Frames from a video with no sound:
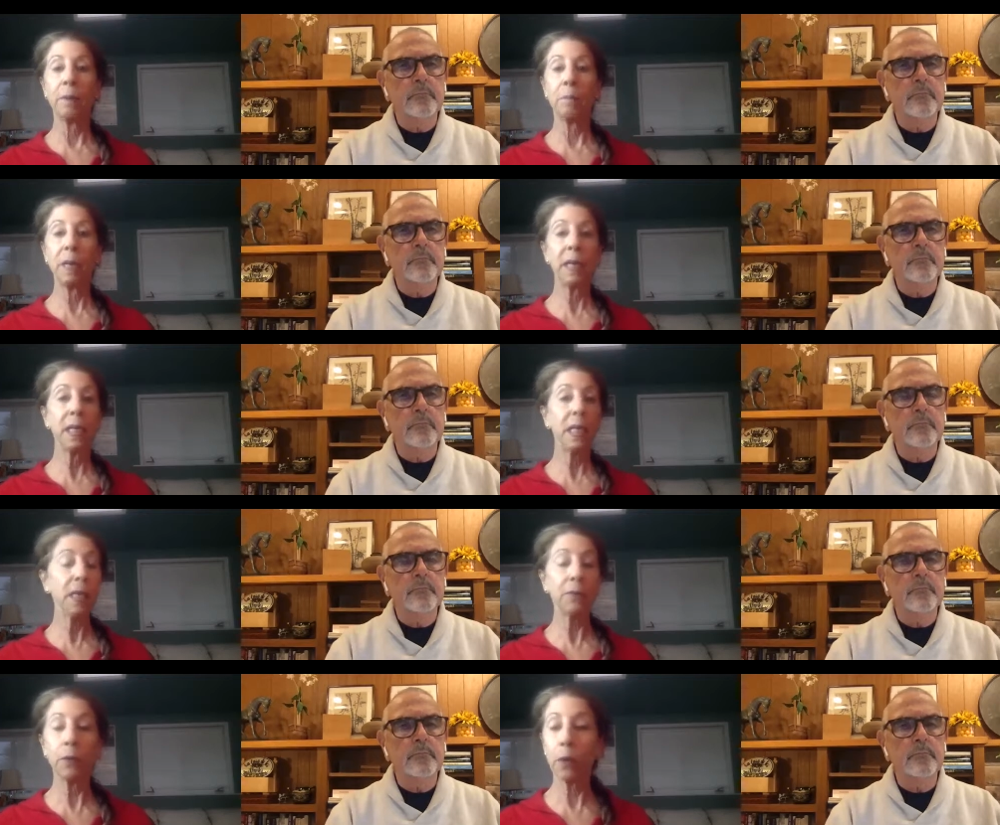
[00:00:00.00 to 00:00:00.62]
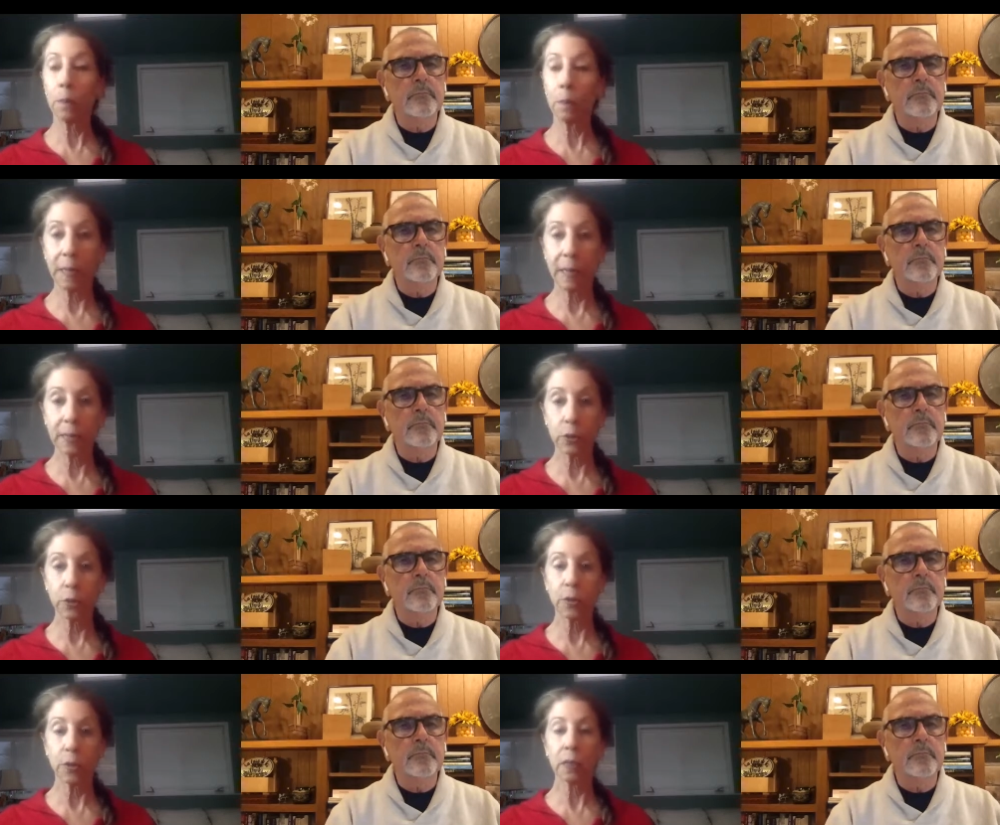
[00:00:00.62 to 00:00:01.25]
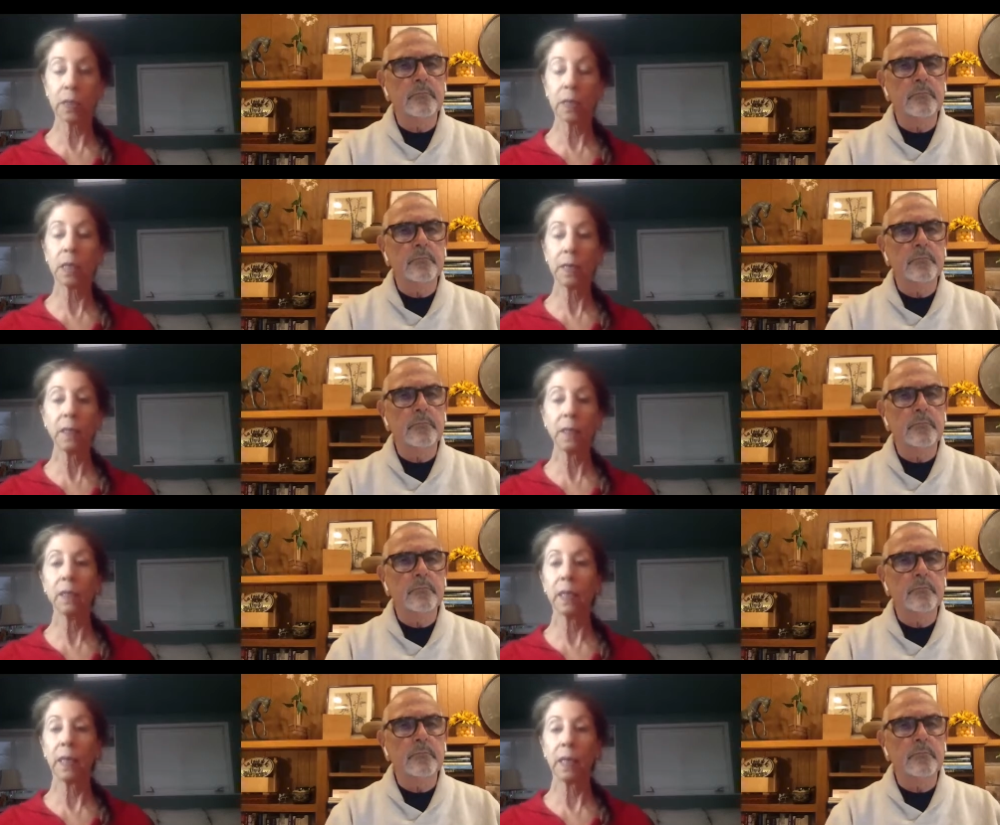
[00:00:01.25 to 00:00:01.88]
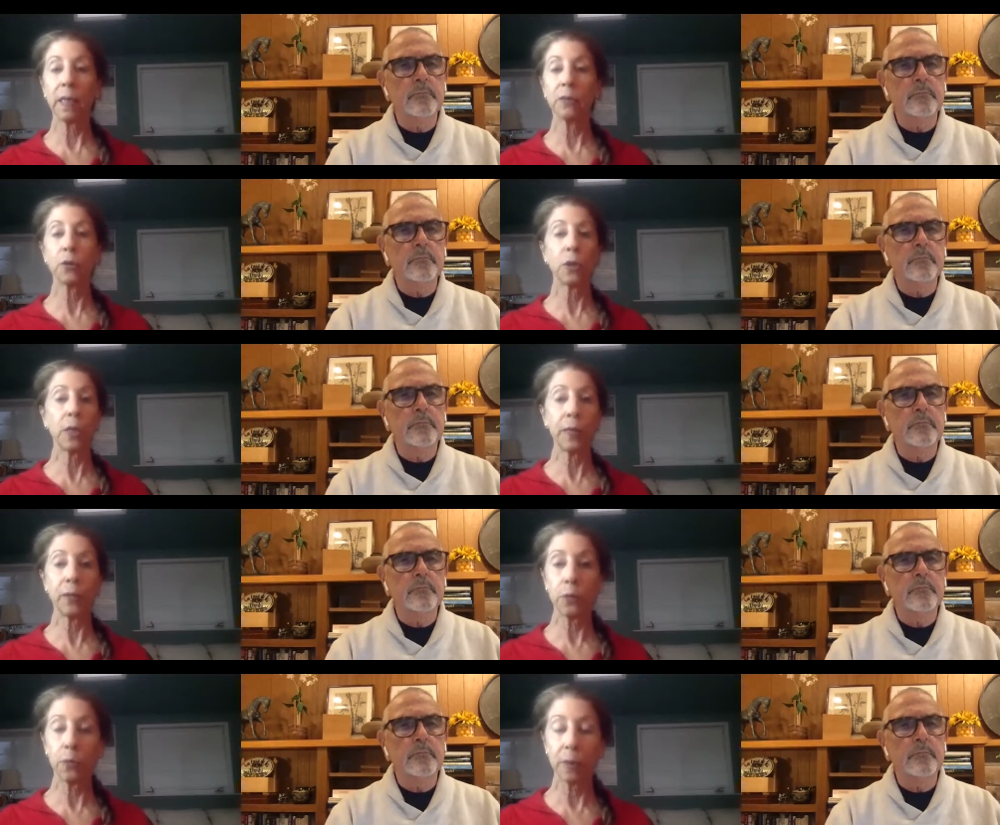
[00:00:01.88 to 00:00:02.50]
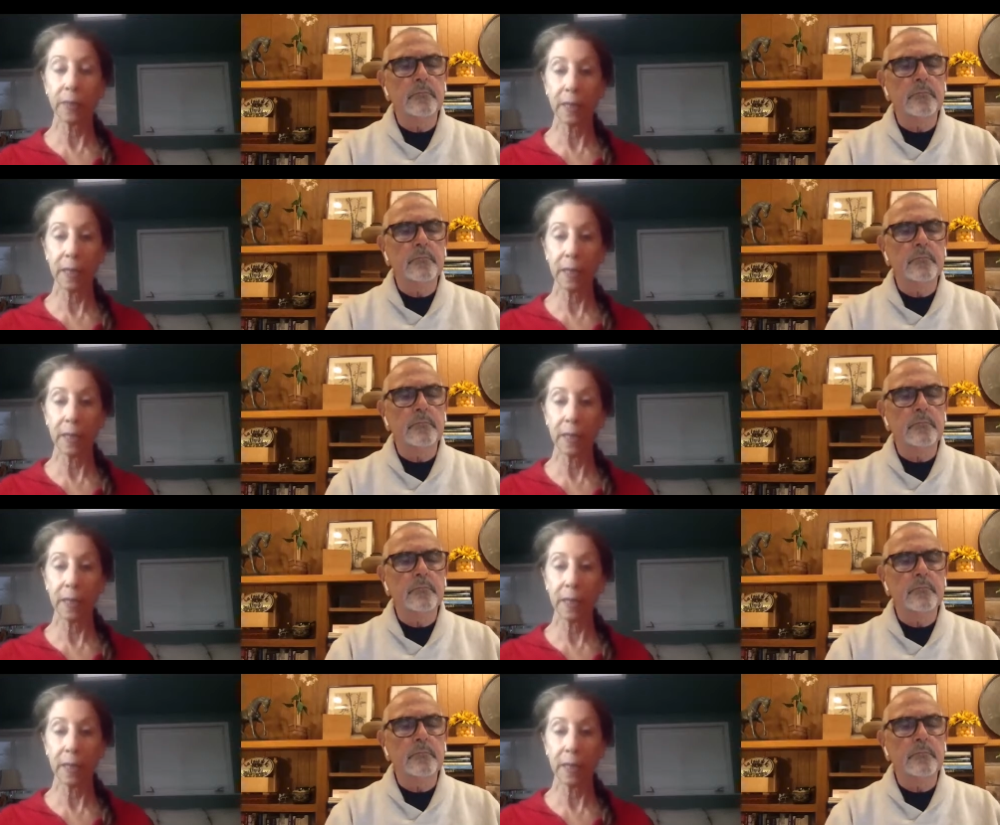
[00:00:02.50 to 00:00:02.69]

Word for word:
Speaker 1: many of her patients suddenly on January